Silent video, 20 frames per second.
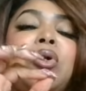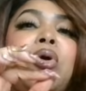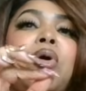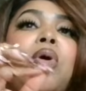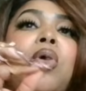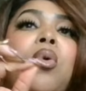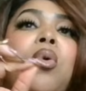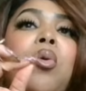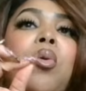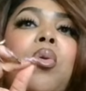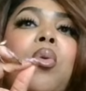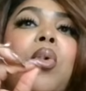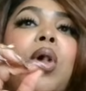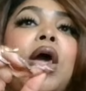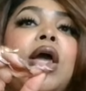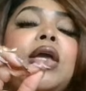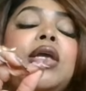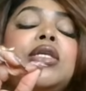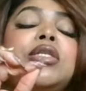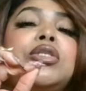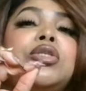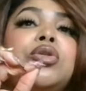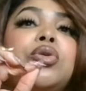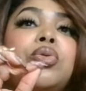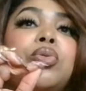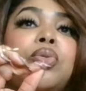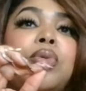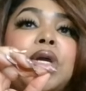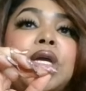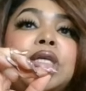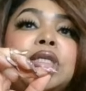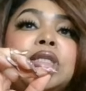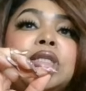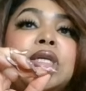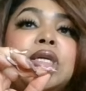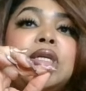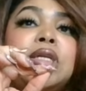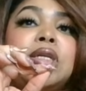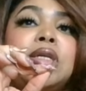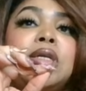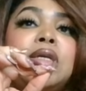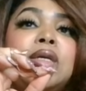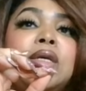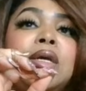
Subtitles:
what is the reason